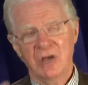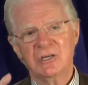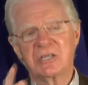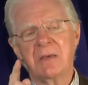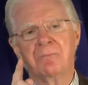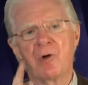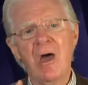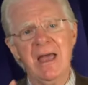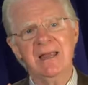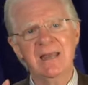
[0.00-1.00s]
You see,
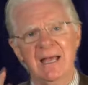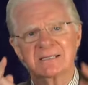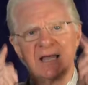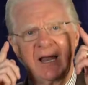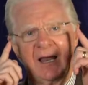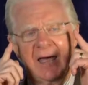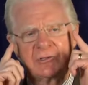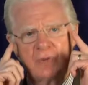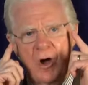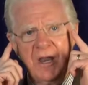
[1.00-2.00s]
brain is an
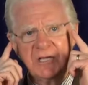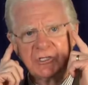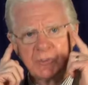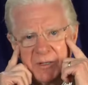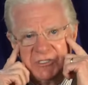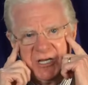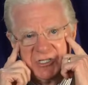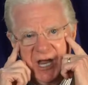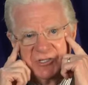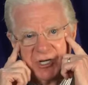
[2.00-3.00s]
electronic switching
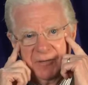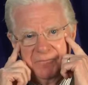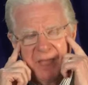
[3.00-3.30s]
station.